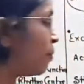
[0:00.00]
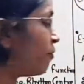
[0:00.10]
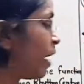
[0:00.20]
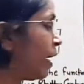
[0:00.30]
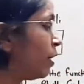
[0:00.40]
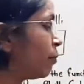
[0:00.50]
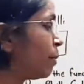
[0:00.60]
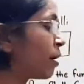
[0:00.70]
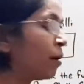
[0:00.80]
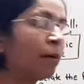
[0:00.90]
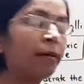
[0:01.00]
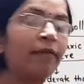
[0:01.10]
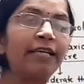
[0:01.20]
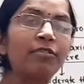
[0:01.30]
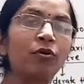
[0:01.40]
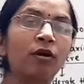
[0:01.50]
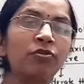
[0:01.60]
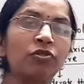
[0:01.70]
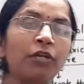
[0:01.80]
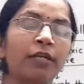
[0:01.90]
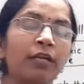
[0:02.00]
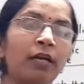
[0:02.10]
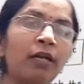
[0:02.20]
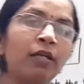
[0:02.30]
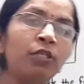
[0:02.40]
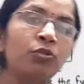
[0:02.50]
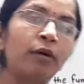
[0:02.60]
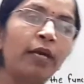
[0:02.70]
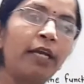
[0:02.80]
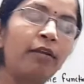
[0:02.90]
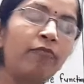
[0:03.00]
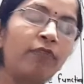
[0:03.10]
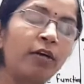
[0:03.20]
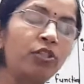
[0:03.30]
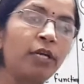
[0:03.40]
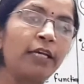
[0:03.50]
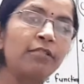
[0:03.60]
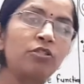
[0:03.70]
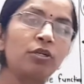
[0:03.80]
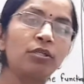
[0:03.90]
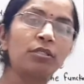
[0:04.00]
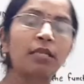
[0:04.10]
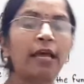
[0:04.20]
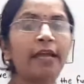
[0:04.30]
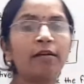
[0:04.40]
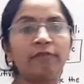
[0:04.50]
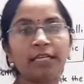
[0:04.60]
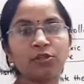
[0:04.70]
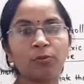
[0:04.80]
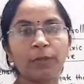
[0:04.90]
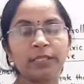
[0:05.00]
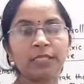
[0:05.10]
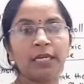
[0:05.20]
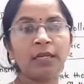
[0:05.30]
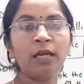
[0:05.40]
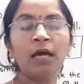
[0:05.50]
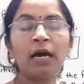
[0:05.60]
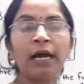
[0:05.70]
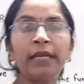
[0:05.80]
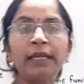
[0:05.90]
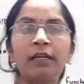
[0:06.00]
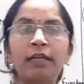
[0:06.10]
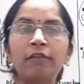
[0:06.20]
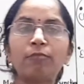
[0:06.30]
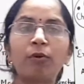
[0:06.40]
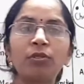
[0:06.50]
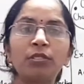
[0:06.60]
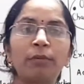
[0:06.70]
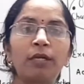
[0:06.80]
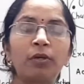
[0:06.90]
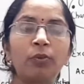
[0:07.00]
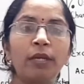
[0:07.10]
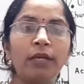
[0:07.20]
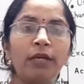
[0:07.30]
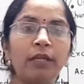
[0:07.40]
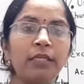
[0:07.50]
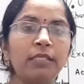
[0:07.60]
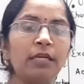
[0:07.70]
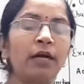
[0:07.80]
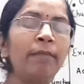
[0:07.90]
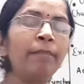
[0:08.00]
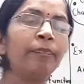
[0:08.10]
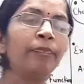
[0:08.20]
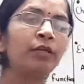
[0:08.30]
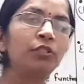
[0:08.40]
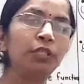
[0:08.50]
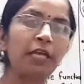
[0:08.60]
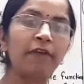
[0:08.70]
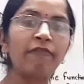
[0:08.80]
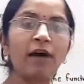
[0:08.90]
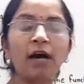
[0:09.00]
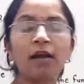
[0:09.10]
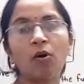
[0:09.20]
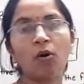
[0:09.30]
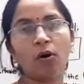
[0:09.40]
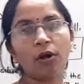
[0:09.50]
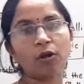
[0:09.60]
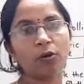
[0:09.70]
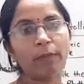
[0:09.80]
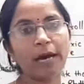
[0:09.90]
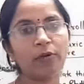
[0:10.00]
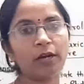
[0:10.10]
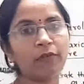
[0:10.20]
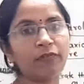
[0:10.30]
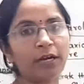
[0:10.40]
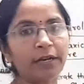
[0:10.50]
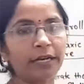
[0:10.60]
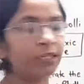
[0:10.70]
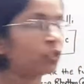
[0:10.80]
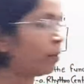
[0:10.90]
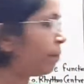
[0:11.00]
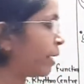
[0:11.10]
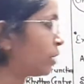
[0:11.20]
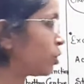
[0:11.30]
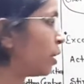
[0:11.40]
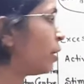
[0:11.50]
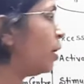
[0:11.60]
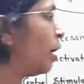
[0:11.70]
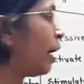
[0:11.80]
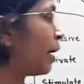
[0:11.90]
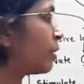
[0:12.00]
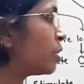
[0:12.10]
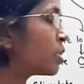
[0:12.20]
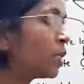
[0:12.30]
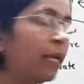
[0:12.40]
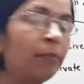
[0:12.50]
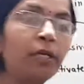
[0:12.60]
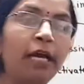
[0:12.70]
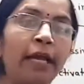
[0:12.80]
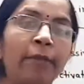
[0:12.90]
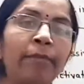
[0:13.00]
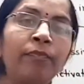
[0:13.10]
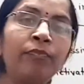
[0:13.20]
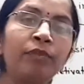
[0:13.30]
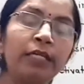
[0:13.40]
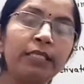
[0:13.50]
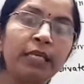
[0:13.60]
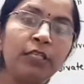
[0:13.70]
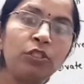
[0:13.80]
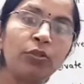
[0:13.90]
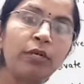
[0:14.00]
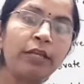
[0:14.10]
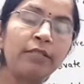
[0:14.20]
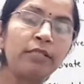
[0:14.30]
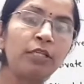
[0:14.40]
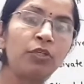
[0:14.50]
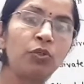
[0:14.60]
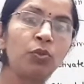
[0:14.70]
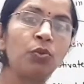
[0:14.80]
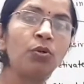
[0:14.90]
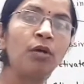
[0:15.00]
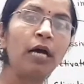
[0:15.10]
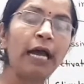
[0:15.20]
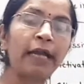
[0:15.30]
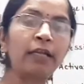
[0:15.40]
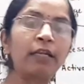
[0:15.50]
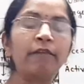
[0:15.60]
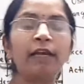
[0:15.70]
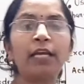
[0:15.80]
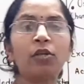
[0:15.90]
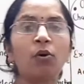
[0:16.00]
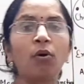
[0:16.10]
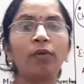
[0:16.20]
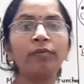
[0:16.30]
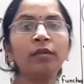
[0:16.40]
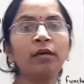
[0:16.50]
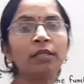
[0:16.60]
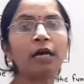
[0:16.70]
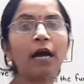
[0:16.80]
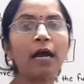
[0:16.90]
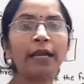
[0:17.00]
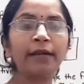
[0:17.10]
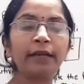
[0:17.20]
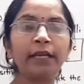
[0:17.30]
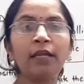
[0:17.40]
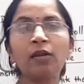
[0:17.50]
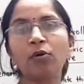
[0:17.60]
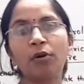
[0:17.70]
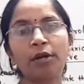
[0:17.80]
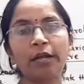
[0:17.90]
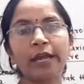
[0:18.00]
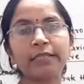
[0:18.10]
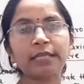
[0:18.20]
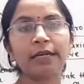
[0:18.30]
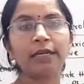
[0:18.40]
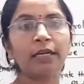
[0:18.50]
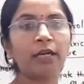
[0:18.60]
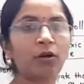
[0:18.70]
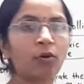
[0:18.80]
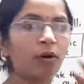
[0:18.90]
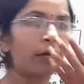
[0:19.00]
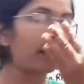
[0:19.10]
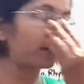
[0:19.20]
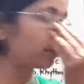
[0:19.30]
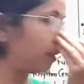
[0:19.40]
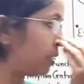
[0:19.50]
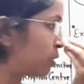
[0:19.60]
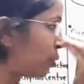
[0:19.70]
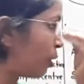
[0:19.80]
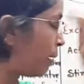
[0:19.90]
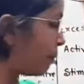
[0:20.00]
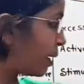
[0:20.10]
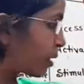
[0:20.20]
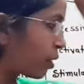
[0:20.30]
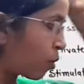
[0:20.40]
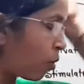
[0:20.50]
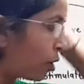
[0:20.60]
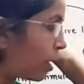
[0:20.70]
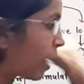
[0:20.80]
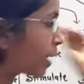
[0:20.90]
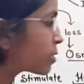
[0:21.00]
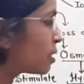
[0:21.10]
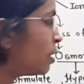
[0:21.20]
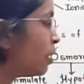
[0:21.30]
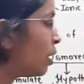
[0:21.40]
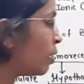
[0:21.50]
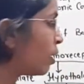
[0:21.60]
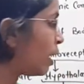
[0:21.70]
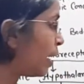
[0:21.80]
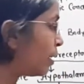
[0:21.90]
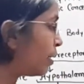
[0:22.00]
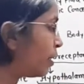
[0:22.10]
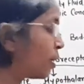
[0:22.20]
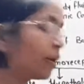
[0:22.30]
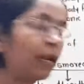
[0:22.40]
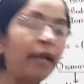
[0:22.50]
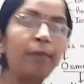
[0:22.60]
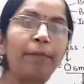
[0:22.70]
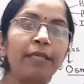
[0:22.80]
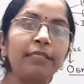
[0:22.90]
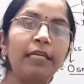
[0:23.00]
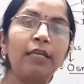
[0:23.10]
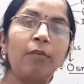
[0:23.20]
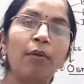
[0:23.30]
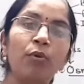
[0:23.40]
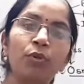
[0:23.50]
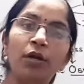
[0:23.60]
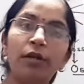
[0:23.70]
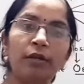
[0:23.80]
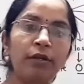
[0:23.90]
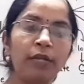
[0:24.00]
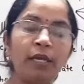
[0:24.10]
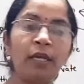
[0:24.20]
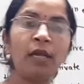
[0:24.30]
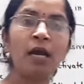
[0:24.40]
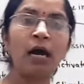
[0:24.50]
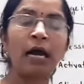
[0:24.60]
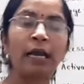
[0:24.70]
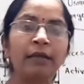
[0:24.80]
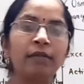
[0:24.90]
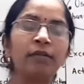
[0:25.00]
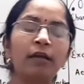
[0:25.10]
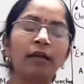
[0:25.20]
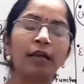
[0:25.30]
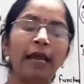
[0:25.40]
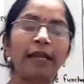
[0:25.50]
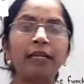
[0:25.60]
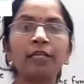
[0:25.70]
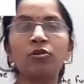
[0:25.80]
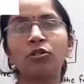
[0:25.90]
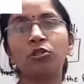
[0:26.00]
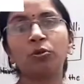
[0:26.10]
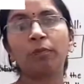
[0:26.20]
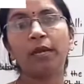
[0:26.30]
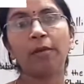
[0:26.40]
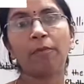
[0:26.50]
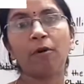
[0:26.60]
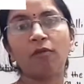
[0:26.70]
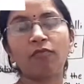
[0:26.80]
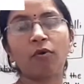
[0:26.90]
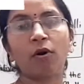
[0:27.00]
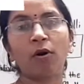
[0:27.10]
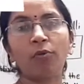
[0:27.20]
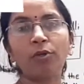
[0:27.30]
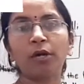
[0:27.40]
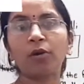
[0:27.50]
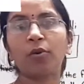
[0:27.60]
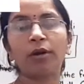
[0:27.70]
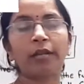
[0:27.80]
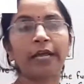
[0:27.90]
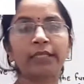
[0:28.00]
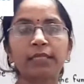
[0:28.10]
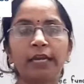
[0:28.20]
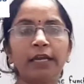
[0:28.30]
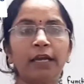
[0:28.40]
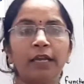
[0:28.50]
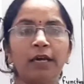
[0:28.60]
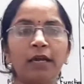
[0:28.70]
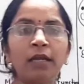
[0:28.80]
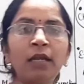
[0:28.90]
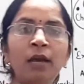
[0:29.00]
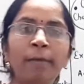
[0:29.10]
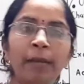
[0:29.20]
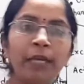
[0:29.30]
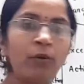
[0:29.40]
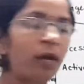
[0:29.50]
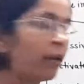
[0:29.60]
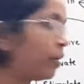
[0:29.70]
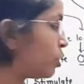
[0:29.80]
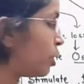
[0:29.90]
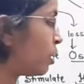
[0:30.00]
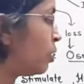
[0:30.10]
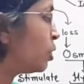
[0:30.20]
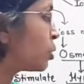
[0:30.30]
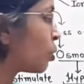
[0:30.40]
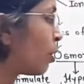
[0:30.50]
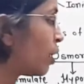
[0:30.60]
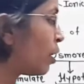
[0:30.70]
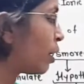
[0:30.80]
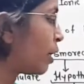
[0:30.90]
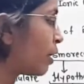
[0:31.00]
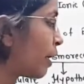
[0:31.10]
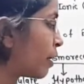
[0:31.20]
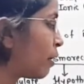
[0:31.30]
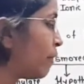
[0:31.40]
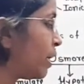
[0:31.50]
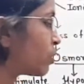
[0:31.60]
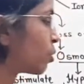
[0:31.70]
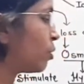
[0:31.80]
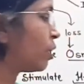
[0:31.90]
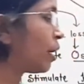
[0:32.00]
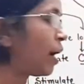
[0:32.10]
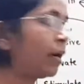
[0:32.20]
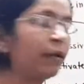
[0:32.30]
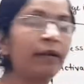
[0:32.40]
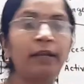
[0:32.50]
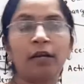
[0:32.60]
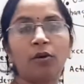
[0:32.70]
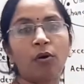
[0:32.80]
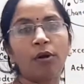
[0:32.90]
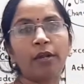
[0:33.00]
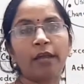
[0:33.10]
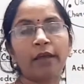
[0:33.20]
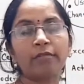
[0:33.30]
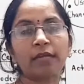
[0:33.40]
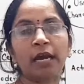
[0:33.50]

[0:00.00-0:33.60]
When it become a vasoconstrictor, so its function is just like a vasopressin and it responsible to increase the GFR or glomerular filtration pressure. At the same time, this angiotensin 2 activate on the adrenal cortex. Adrenal cortex means, you remember, the cortex, adrenal gland present above the kidney, and the gland is also made up of outer cortex and inner medulla region. So here it activates on the adrenal cortex.